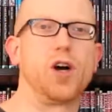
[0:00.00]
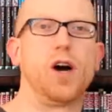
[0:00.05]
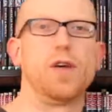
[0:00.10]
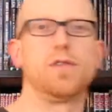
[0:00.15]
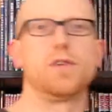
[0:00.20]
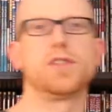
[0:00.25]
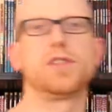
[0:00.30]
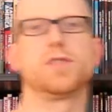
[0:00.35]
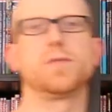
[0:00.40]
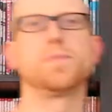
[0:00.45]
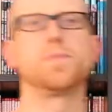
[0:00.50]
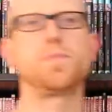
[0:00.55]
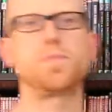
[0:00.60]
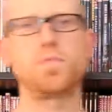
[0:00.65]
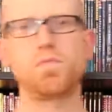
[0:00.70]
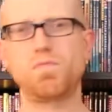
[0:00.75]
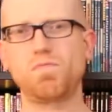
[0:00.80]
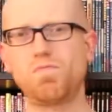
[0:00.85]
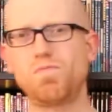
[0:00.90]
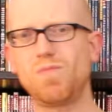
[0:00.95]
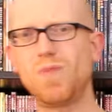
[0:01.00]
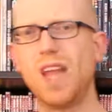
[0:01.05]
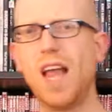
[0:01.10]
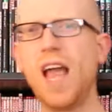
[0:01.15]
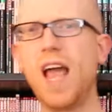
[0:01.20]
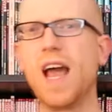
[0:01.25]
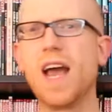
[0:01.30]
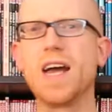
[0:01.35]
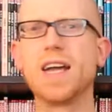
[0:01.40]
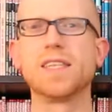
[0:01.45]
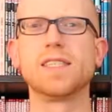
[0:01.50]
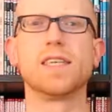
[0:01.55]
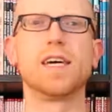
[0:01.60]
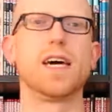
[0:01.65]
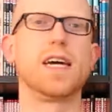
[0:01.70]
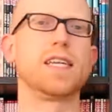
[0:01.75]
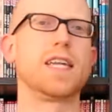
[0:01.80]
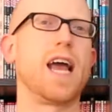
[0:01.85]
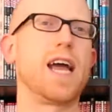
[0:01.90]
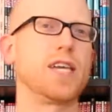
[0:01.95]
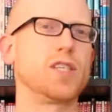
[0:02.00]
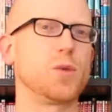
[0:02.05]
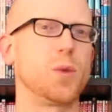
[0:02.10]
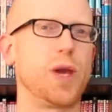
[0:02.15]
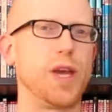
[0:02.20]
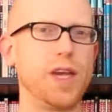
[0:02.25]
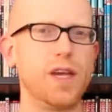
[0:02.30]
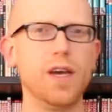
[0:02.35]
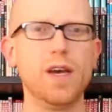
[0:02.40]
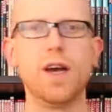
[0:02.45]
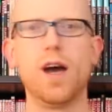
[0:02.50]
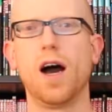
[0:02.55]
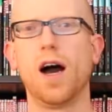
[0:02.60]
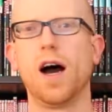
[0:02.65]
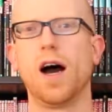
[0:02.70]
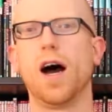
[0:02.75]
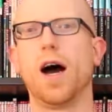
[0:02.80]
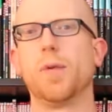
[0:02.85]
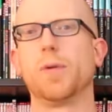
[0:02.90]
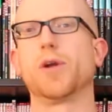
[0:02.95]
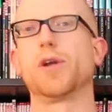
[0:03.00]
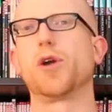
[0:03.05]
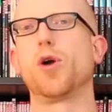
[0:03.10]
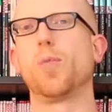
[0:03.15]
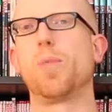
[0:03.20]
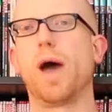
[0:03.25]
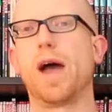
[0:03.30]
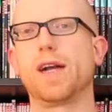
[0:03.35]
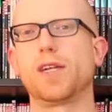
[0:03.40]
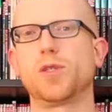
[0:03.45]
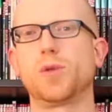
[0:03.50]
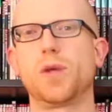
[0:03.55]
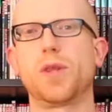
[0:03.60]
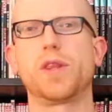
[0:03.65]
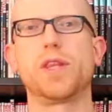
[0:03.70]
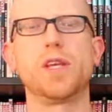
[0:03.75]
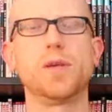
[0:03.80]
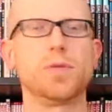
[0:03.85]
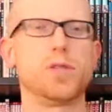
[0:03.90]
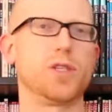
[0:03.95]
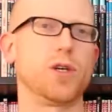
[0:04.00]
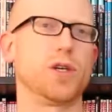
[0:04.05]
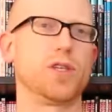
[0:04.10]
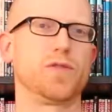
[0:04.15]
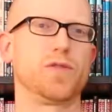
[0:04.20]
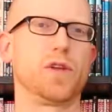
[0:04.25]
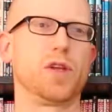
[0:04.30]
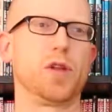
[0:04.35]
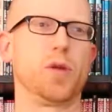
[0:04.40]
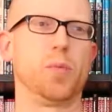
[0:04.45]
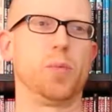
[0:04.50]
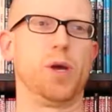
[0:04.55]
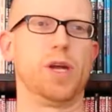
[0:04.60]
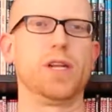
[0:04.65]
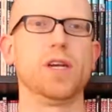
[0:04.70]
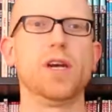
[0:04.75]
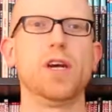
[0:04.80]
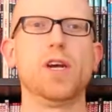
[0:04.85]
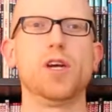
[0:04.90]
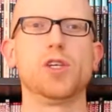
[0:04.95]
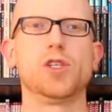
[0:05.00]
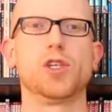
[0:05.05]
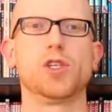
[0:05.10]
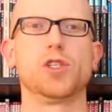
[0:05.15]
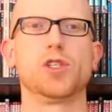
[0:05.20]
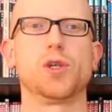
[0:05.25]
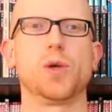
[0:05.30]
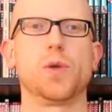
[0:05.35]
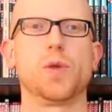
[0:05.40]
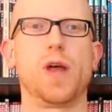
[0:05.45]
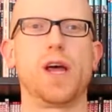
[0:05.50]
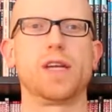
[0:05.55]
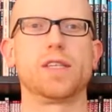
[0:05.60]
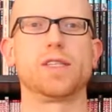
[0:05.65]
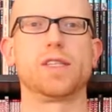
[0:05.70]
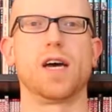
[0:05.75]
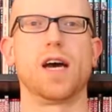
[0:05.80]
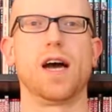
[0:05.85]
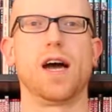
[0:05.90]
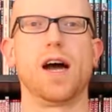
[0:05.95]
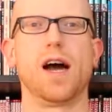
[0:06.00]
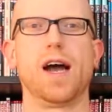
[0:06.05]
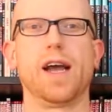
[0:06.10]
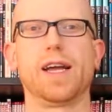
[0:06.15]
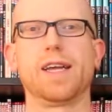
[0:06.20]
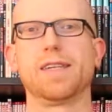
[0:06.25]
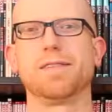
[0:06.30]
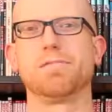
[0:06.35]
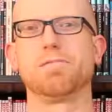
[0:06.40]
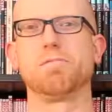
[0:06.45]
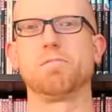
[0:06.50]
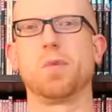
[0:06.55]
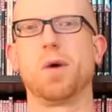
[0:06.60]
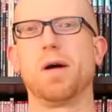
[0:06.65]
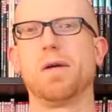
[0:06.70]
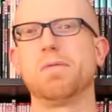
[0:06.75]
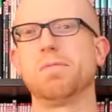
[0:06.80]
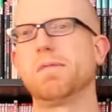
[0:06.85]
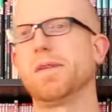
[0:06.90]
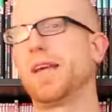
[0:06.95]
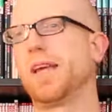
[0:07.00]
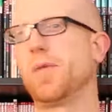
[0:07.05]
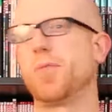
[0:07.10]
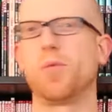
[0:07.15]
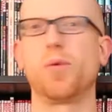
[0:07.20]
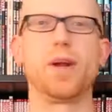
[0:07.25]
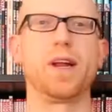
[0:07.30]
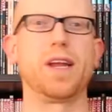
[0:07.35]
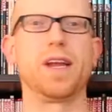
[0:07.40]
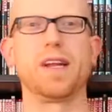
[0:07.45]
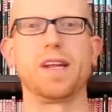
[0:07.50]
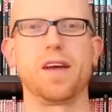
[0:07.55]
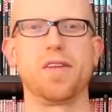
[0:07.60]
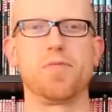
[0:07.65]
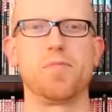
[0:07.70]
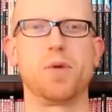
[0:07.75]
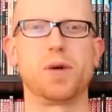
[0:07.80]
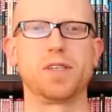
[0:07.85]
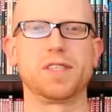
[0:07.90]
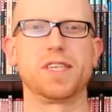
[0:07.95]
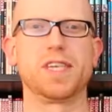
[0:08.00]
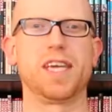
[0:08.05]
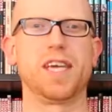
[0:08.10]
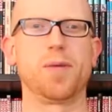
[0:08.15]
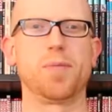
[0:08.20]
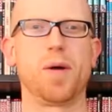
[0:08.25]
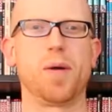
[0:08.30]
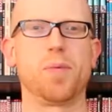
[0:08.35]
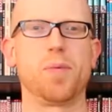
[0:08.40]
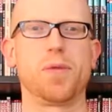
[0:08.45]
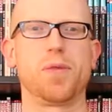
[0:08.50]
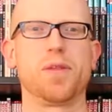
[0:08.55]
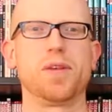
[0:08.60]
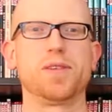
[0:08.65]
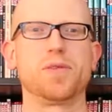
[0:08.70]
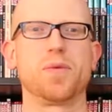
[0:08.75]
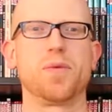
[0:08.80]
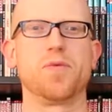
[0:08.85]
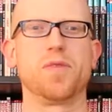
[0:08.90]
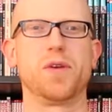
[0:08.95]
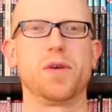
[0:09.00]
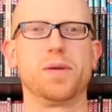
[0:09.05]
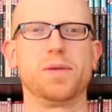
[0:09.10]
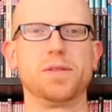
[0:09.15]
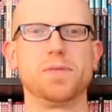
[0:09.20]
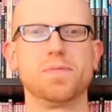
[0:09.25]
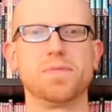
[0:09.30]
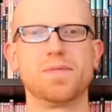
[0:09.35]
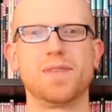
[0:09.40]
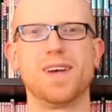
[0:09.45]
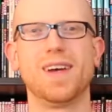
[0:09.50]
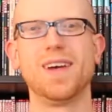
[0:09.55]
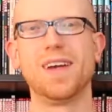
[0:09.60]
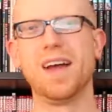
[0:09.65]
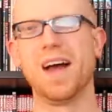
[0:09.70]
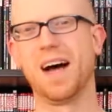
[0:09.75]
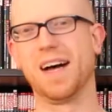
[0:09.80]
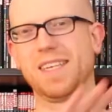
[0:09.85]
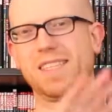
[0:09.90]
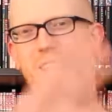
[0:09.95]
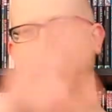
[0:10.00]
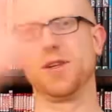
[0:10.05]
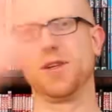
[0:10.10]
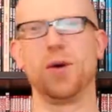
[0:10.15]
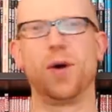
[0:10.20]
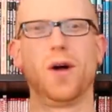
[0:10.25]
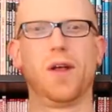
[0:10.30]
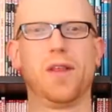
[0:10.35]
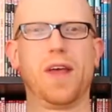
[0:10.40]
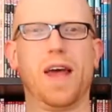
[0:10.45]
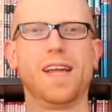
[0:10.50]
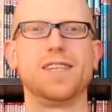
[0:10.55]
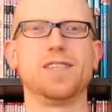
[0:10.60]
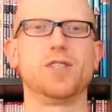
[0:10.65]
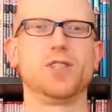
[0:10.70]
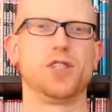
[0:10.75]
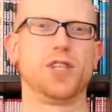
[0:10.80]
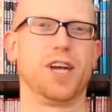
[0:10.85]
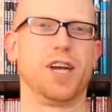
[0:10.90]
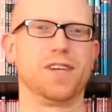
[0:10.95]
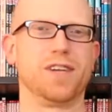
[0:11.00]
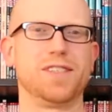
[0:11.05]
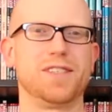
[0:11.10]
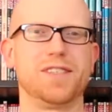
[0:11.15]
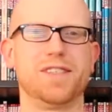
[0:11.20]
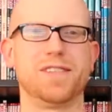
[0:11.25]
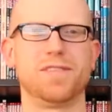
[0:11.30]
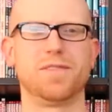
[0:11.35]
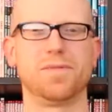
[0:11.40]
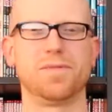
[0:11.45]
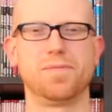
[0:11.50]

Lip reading: novels. And next week, I'm going to go back to a theme series for a little bit, just so that I can, keep reading enough books to keep up with these reviews. I'll see you all then. Cheers.